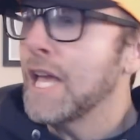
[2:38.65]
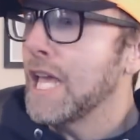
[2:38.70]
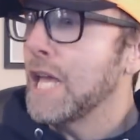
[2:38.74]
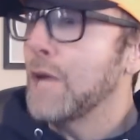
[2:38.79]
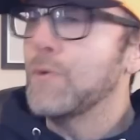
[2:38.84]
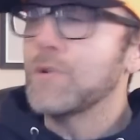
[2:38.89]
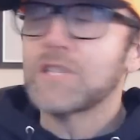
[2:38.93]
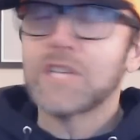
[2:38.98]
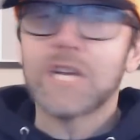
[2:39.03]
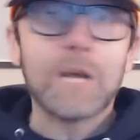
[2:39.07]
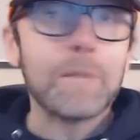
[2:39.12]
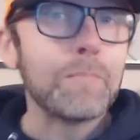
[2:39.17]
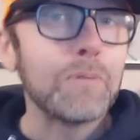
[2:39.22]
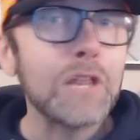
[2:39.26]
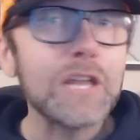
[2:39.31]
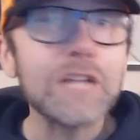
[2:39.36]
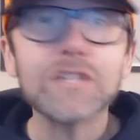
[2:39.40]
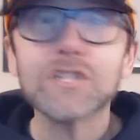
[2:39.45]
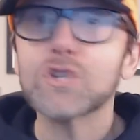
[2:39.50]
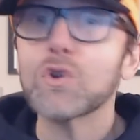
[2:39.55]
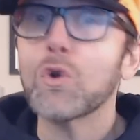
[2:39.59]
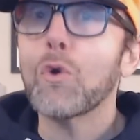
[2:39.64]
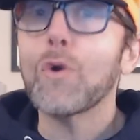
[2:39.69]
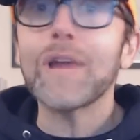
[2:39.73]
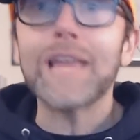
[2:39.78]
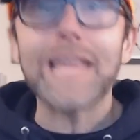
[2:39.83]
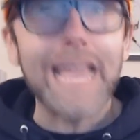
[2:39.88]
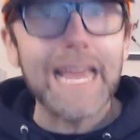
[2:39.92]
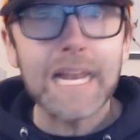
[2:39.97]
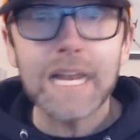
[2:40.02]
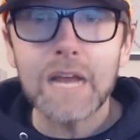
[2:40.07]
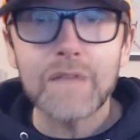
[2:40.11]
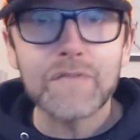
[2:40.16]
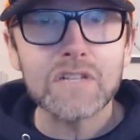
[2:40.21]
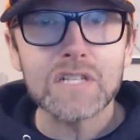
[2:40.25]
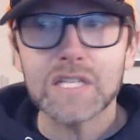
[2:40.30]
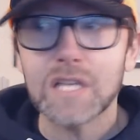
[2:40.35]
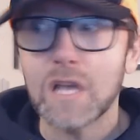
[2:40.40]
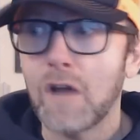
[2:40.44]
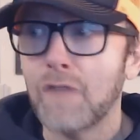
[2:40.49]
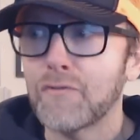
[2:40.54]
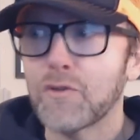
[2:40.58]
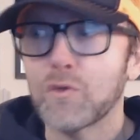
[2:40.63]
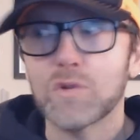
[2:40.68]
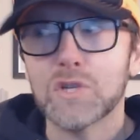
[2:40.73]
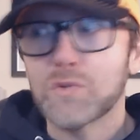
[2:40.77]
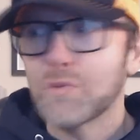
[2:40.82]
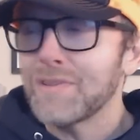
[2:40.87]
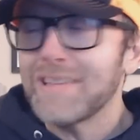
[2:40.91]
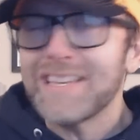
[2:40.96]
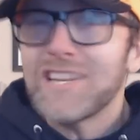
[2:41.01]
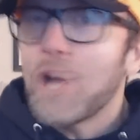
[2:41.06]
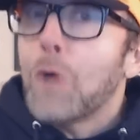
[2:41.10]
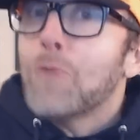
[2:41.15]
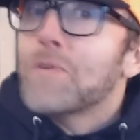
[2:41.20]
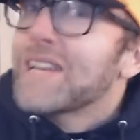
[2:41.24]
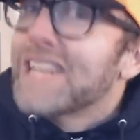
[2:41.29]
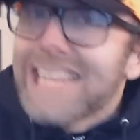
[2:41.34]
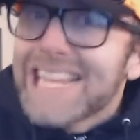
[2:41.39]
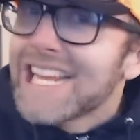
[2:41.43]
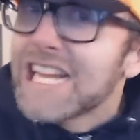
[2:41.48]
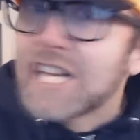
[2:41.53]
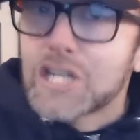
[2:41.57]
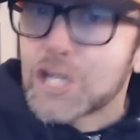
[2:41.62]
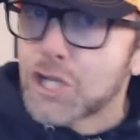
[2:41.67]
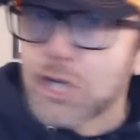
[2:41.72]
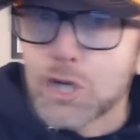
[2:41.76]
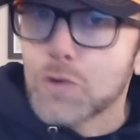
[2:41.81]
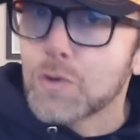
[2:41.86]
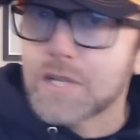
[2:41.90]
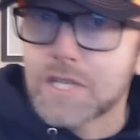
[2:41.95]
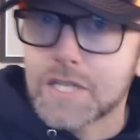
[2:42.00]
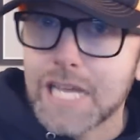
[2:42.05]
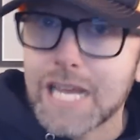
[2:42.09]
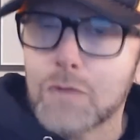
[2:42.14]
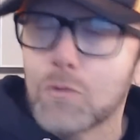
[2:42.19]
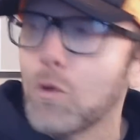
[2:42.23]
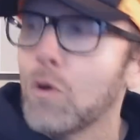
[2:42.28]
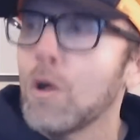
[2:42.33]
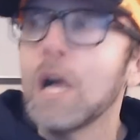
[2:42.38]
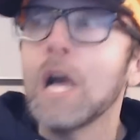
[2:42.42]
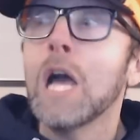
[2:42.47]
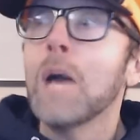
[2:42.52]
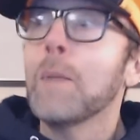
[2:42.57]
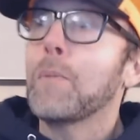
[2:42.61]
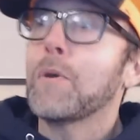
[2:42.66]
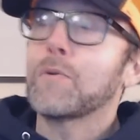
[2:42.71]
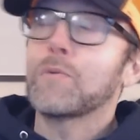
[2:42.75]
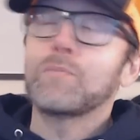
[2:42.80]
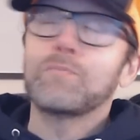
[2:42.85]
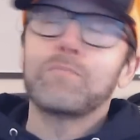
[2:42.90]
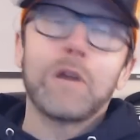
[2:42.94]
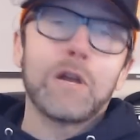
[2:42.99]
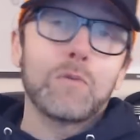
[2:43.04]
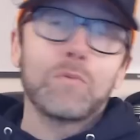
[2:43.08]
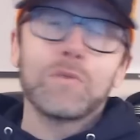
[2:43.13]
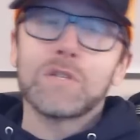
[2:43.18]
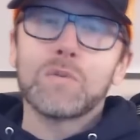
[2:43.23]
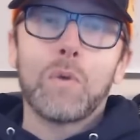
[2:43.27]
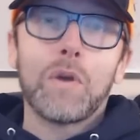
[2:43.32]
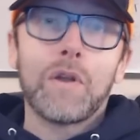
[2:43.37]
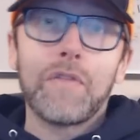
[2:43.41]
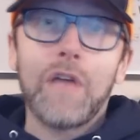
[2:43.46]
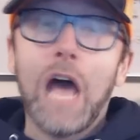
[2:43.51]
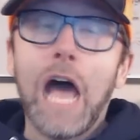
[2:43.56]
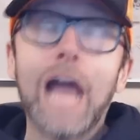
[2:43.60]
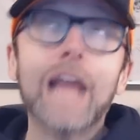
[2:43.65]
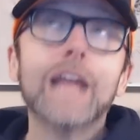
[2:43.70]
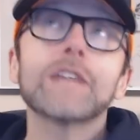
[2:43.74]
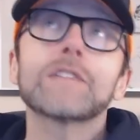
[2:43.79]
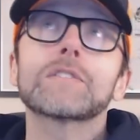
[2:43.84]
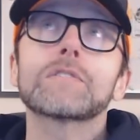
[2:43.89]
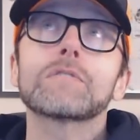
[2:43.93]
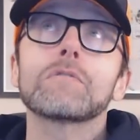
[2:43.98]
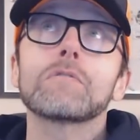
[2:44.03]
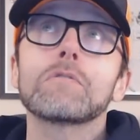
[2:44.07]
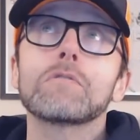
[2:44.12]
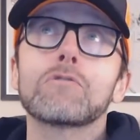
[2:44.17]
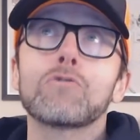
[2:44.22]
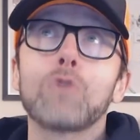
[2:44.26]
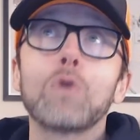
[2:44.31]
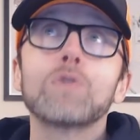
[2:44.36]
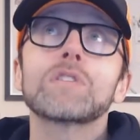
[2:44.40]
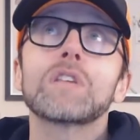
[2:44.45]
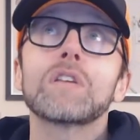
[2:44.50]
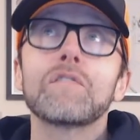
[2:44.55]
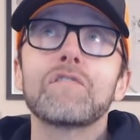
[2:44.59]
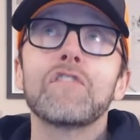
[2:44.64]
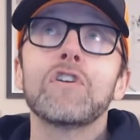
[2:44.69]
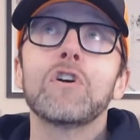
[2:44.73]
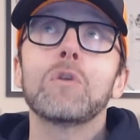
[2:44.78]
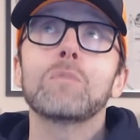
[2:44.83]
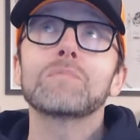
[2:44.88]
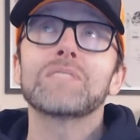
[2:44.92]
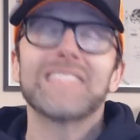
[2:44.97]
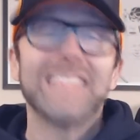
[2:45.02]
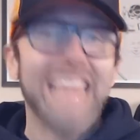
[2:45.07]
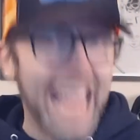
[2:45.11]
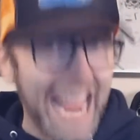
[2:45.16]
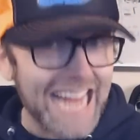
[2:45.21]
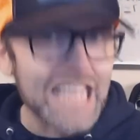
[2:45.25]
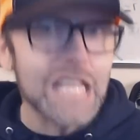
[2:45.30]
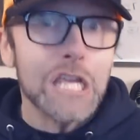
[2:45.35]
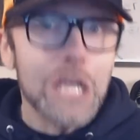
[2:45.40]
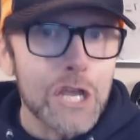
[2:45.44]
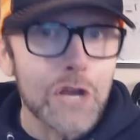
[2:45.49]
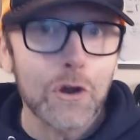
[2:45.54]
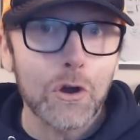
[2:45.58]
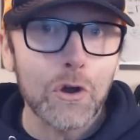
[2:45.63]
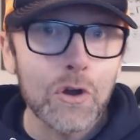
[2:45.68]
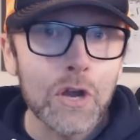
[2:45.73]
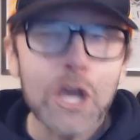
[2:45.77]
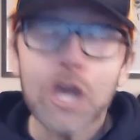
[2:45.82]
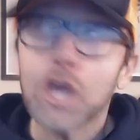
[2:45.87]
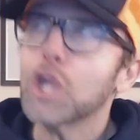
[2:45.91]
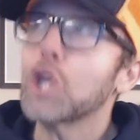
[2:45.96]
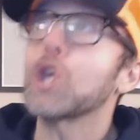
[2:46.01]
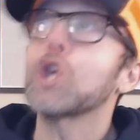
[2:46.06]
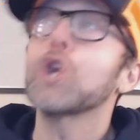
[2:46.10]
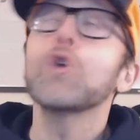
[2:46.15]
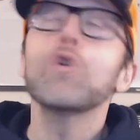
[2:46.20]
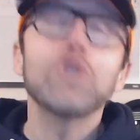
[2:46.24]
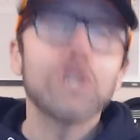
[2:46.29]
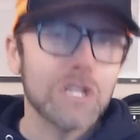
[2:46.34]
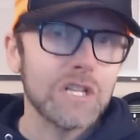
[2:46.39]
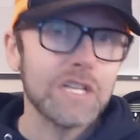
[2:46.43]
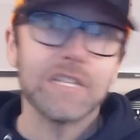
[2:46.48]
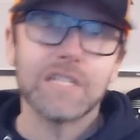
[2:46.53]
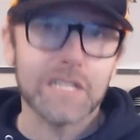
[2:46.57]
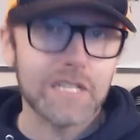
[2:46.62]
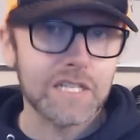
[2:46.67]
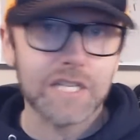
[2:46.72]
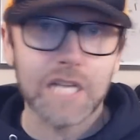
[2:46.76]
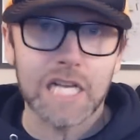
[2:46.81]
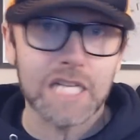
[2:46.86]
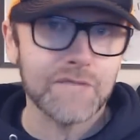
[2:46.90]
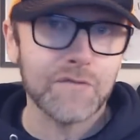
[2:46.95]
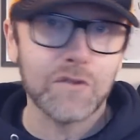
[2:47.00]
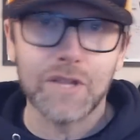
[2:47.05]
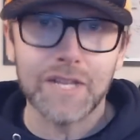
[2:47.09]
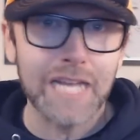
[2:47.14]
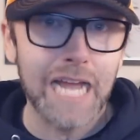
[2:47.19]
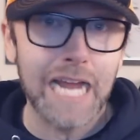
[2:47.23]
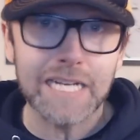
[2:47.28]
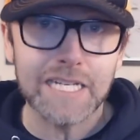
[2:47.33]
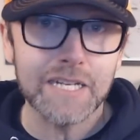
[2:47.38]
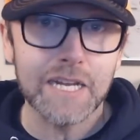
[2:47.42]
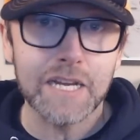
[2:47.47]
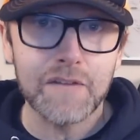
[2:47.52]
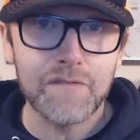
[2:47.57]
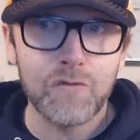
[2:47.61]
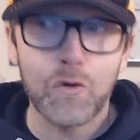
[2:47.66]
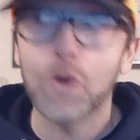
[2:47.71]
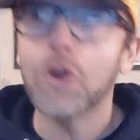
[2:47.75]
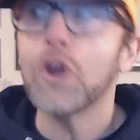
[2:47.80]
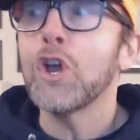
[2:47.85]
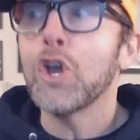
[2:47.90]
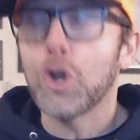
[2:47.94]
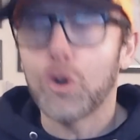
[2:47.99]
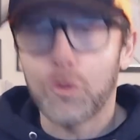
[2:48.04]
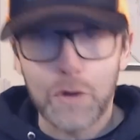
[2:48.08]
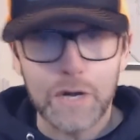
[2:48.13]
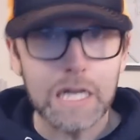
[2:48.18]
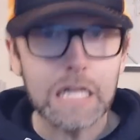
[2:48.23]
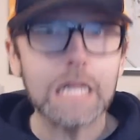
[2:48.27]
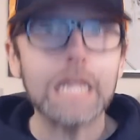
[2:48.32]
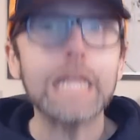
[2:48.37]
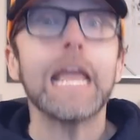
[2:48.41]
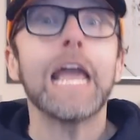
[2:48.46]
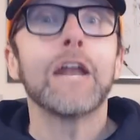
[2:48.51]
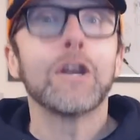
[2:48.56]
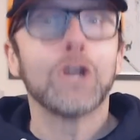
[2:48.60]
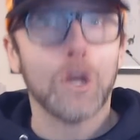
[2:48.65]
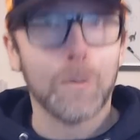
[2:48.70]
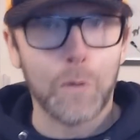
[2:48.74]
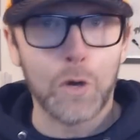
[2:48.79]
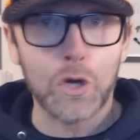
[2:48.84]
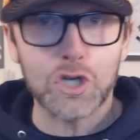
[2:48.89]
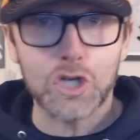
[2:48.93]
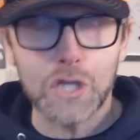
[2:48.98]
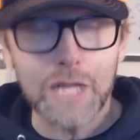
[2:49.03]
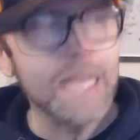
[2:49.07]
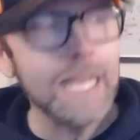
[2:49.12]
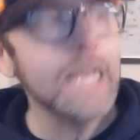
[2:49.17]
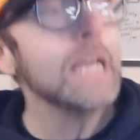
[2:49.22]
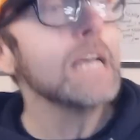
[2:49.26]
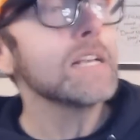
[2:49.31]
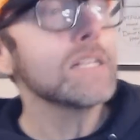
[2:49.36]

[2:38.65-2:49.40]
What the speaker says: It was a complete story in and of itself. There was really no need to do a sequel, but it was one of the highest grossing films that year, hugely successful in 1984, critically and commercially.